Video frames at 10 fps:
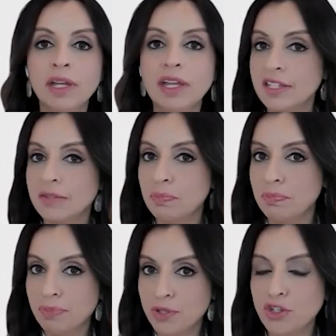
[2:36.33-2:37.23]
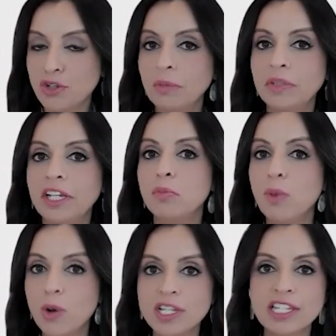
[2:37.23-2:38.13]
because presumably a
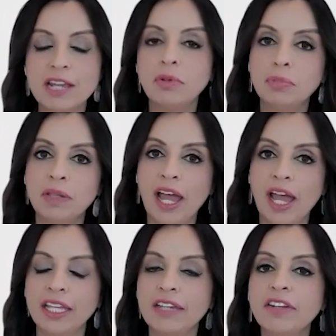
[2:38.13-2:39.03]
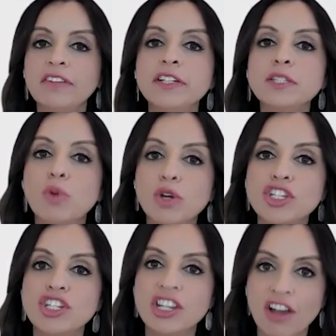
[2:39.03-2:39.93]
more stable plaque, even if it's more
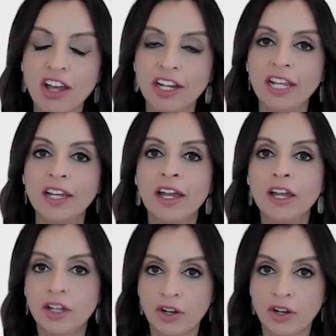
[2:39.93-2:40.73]
stenotic,